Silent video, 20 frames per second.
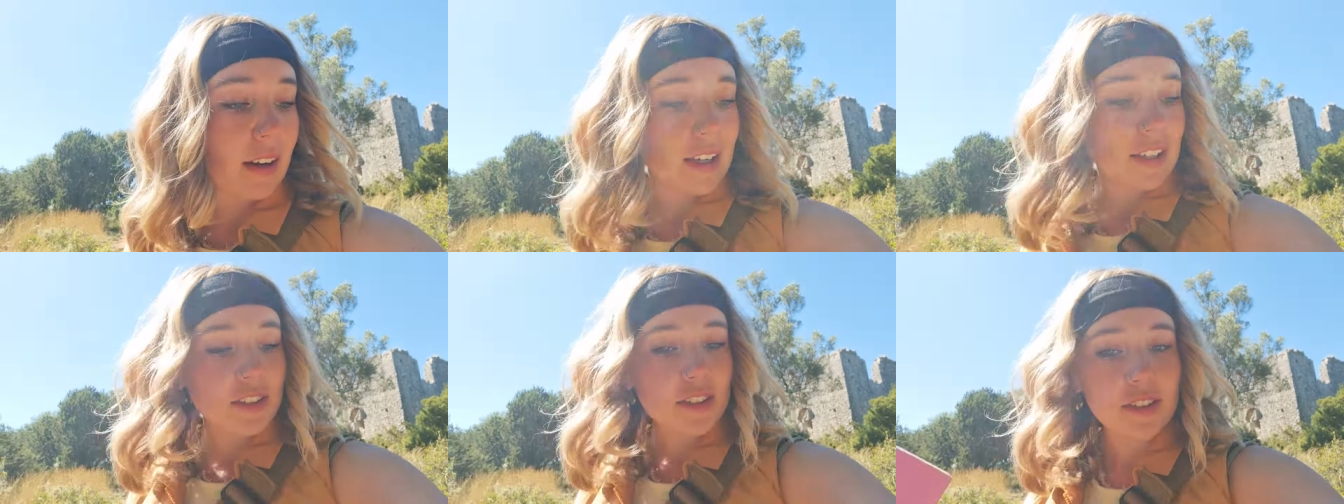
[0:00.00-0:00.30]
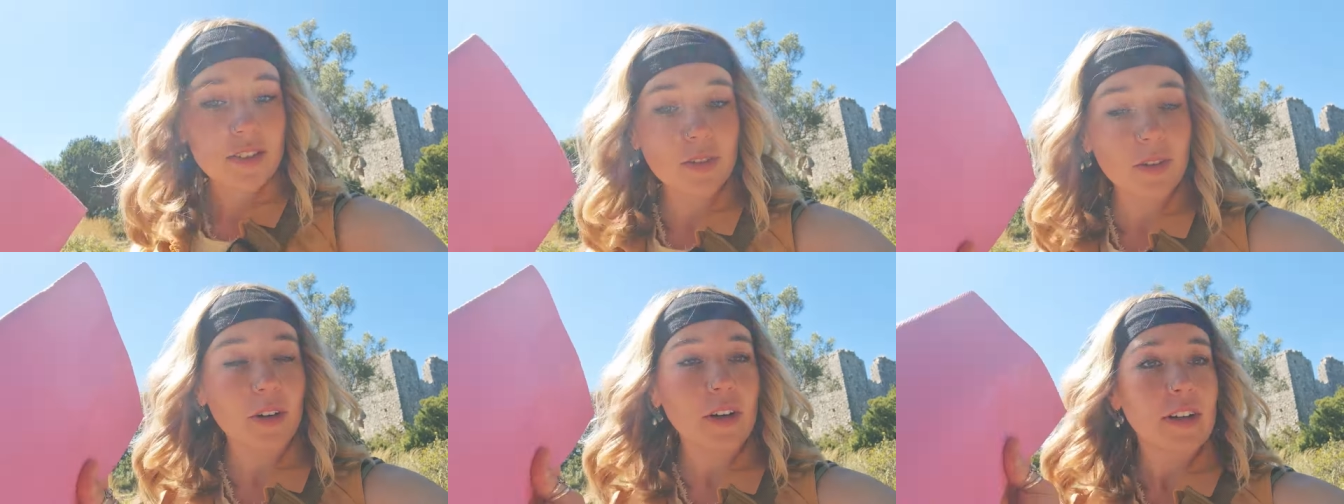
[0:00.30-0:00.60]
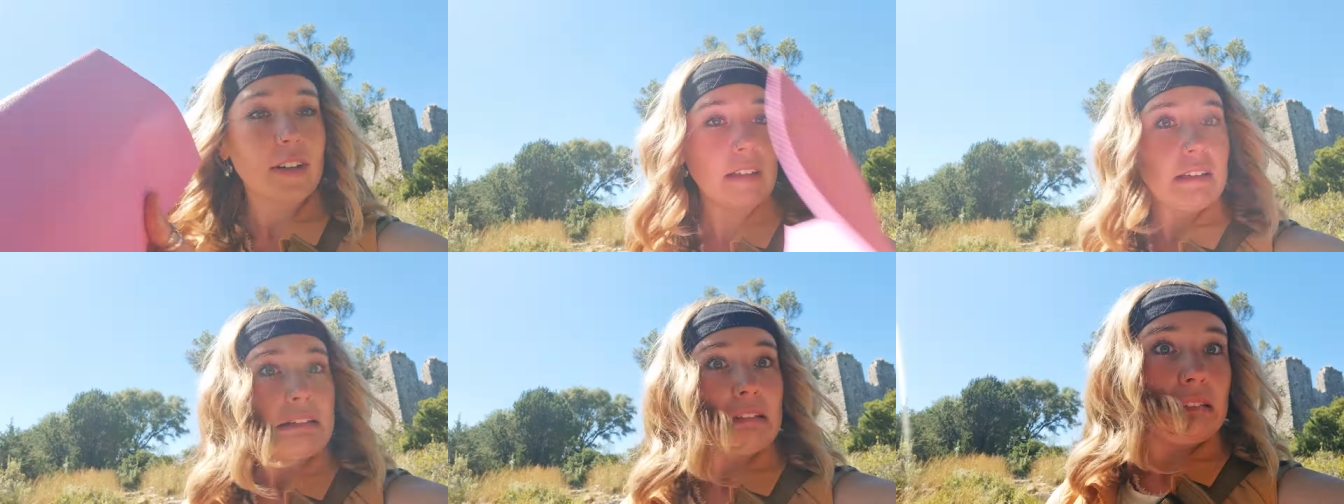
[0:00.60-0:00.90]
I just saw it.
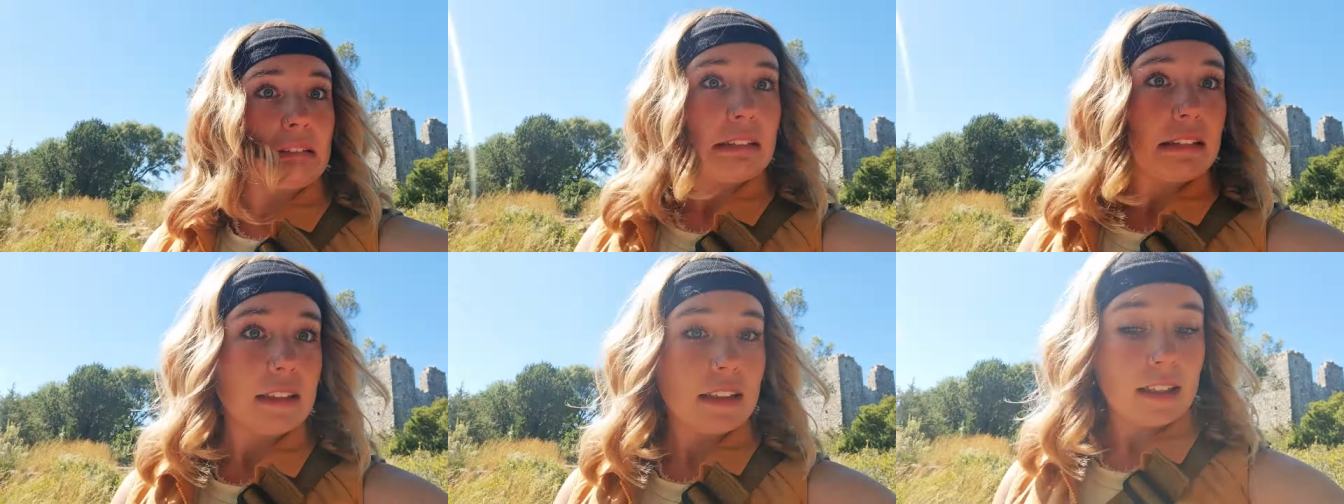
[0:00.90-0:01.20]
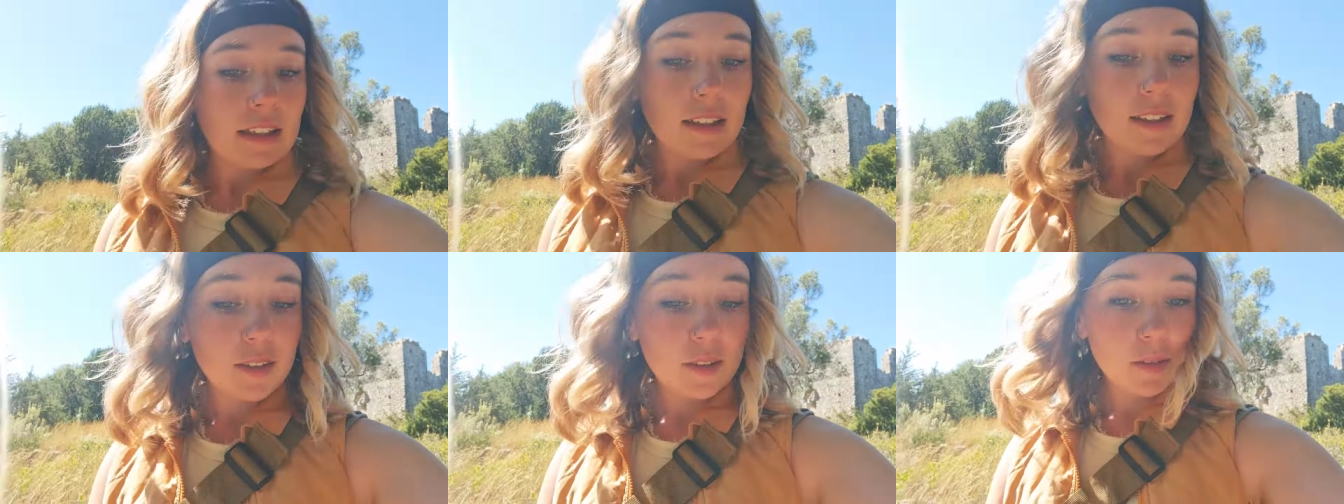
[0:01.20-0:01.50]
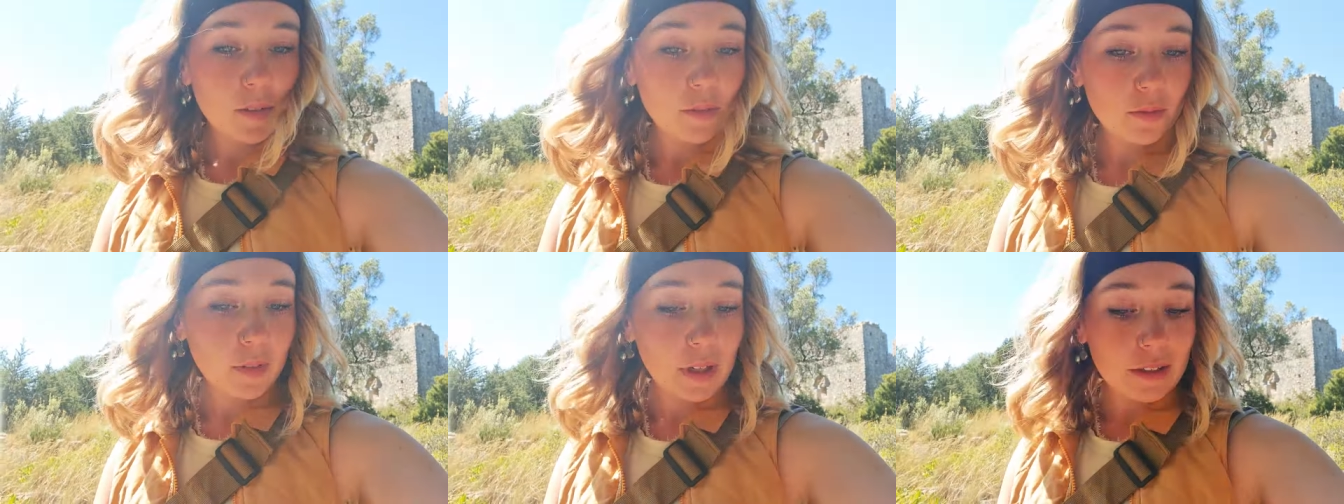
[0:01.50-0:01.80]

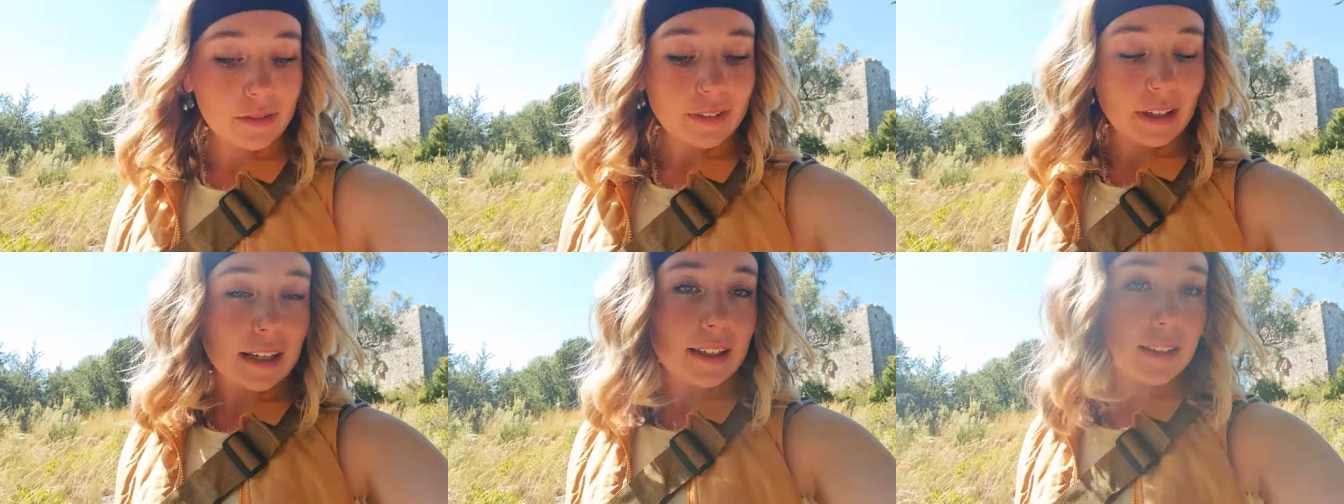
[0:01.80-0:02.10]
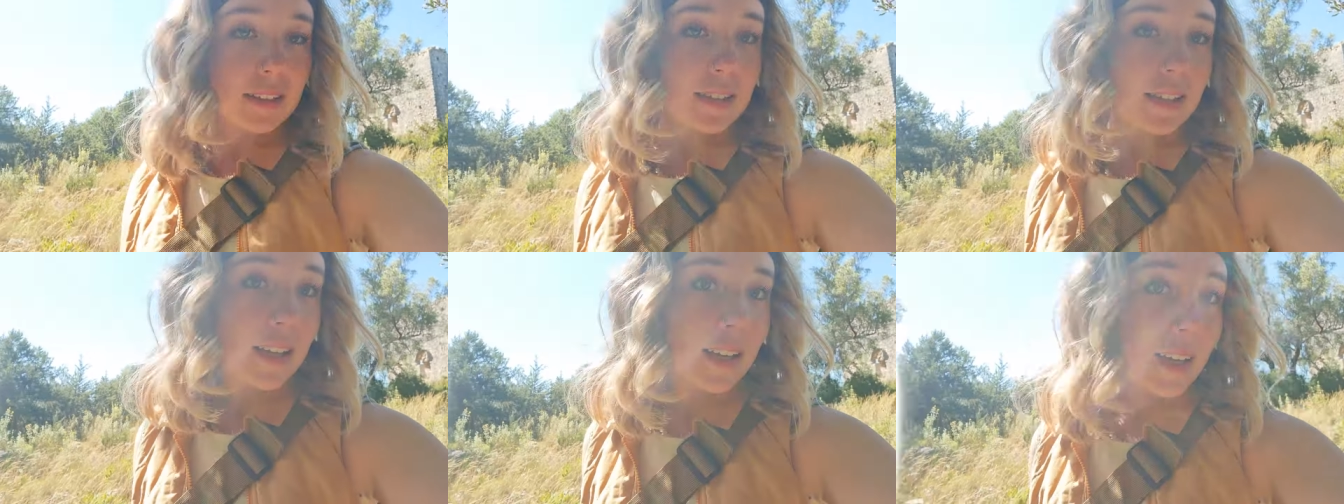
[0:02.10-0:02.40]
Reflex.